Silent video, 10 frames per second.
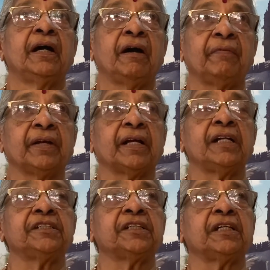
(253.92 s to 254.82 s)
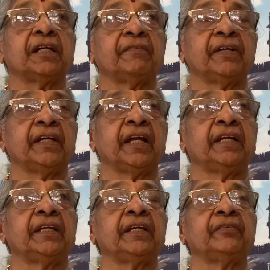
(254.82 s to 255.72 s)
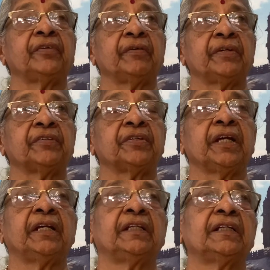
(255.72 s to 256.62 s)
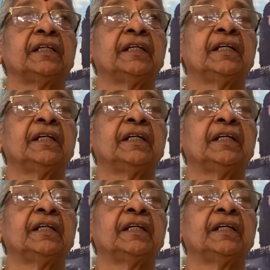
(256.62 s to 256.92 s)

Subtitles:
Our culture, our greatness, our strength,